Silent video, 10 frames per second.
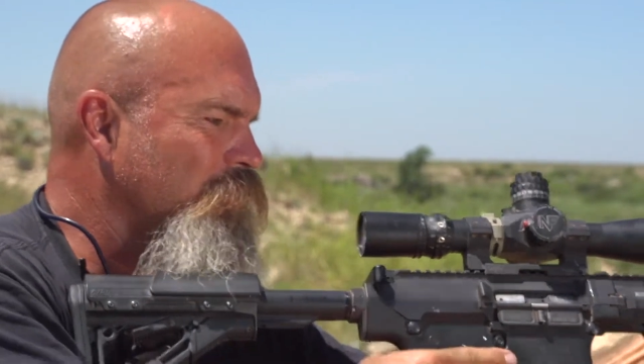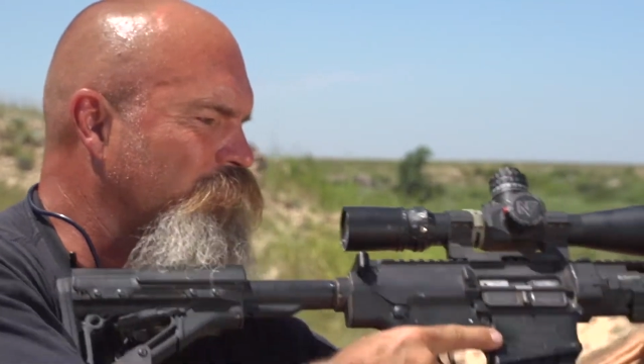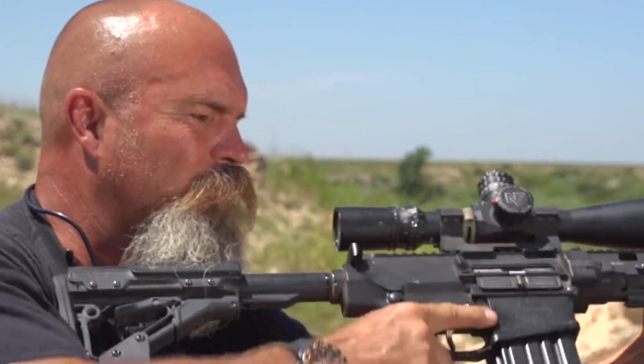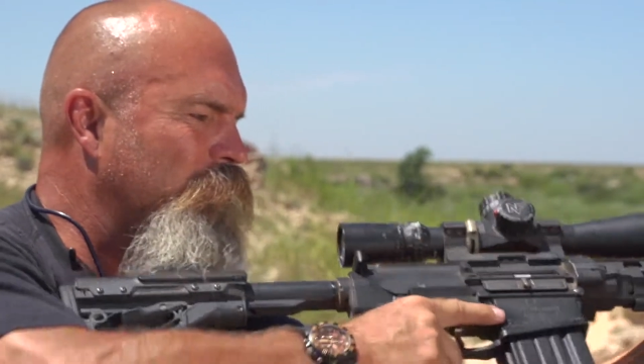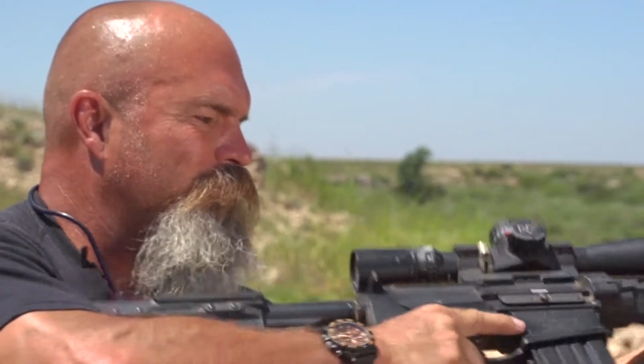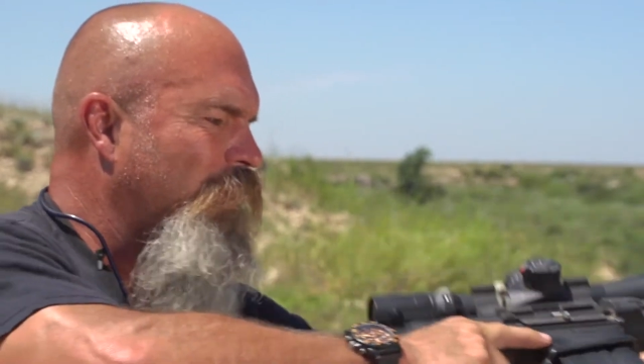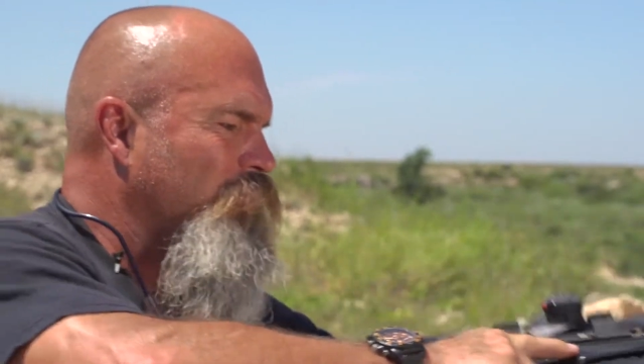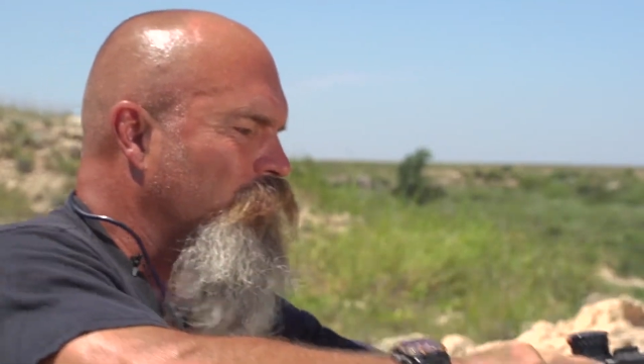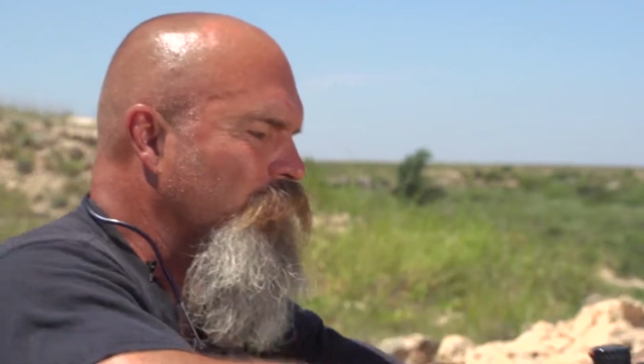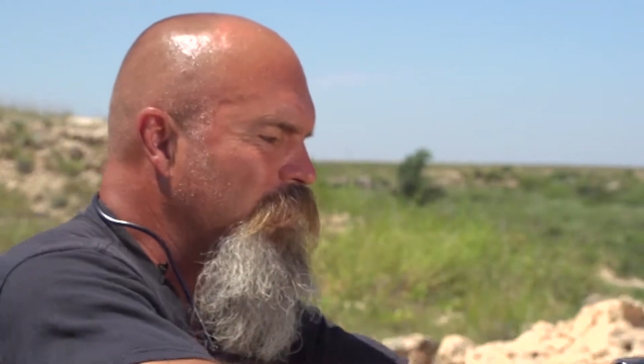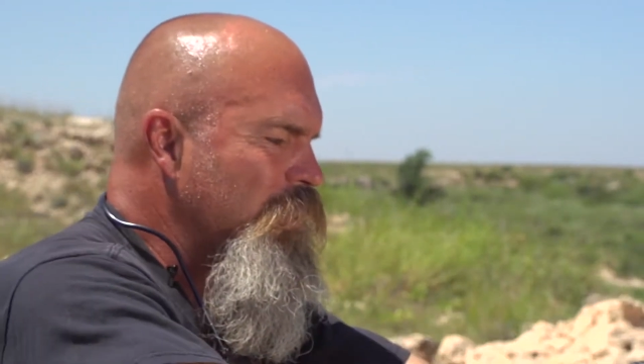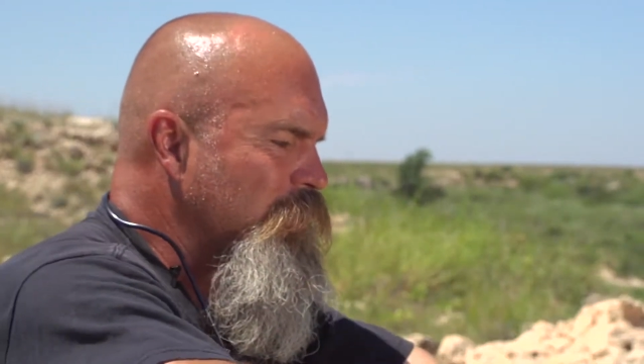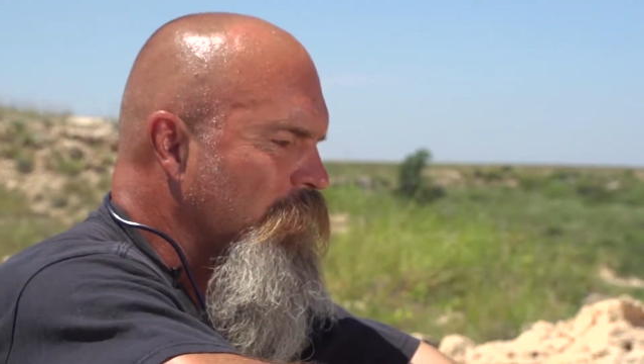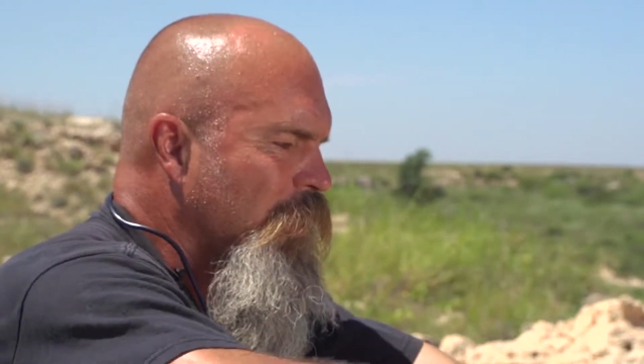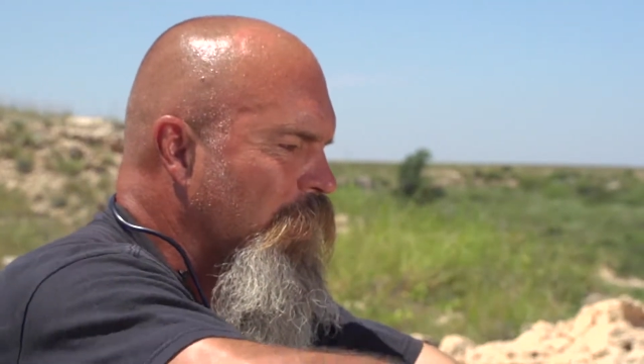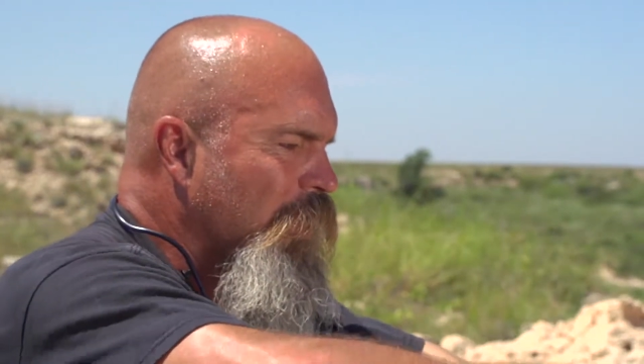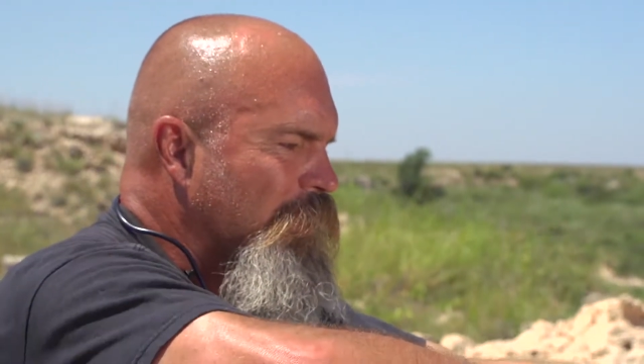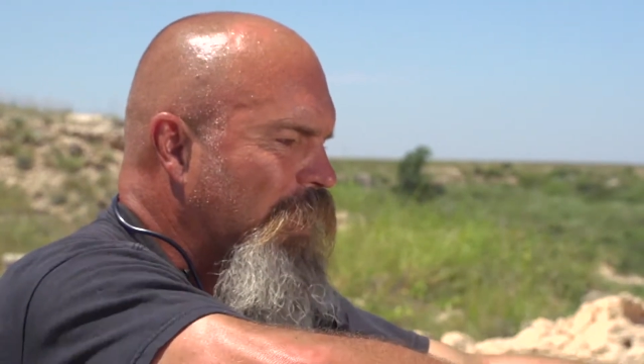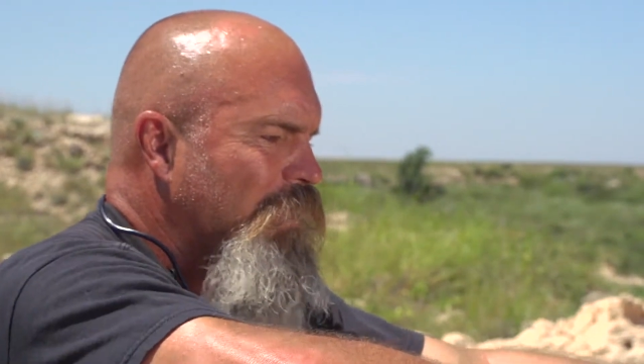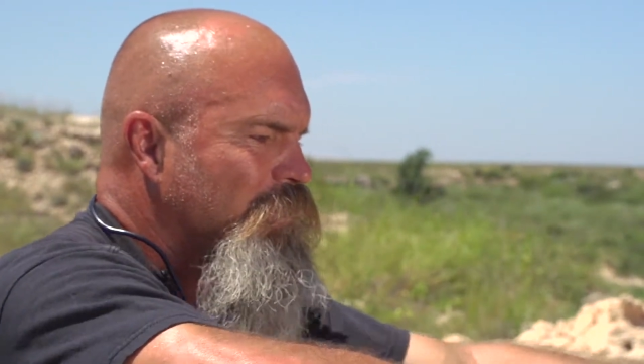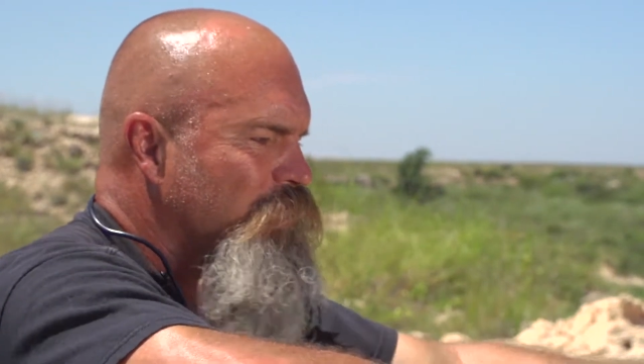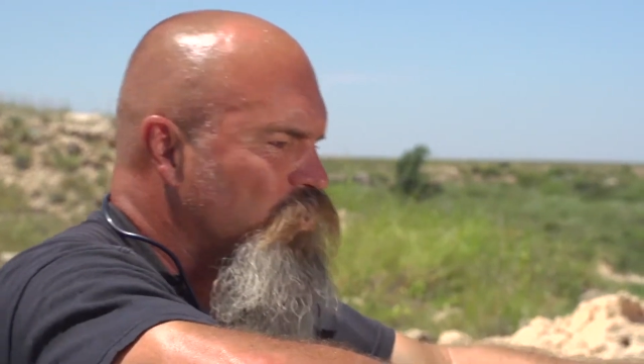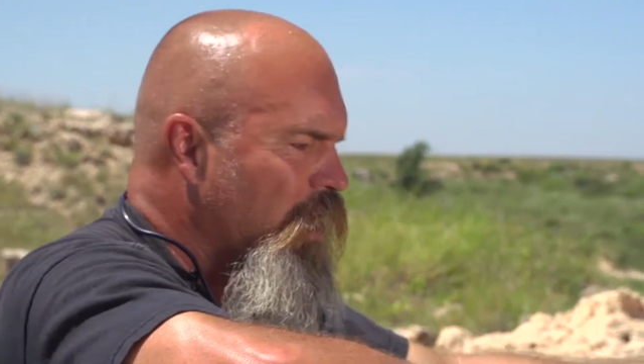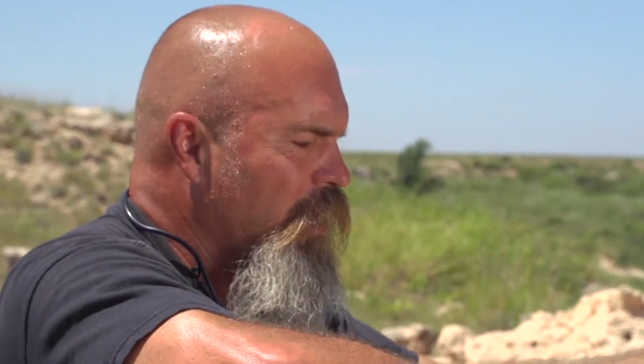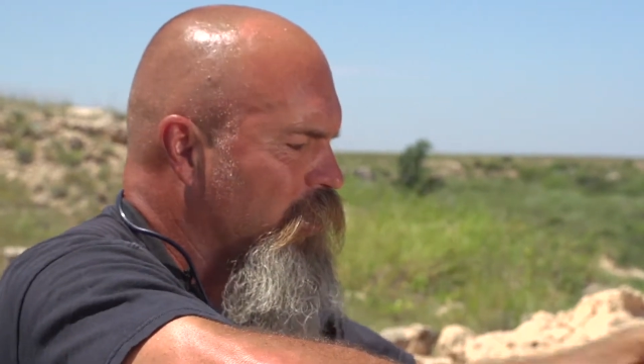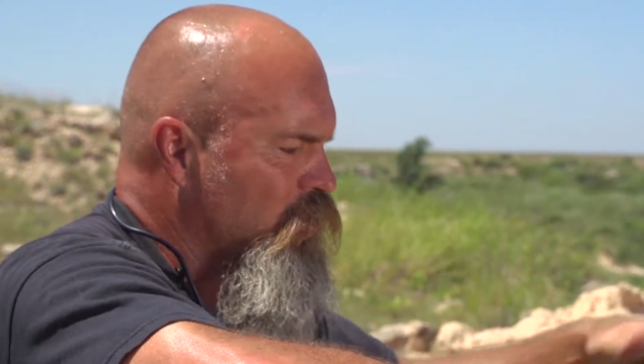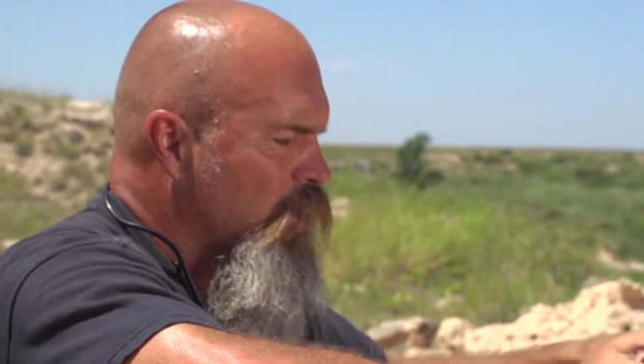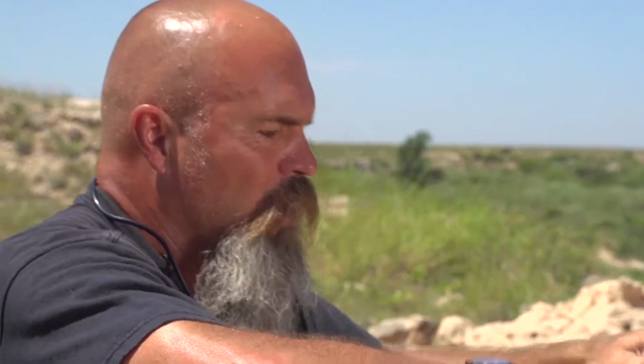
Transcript: to 45 degrees, things have changed.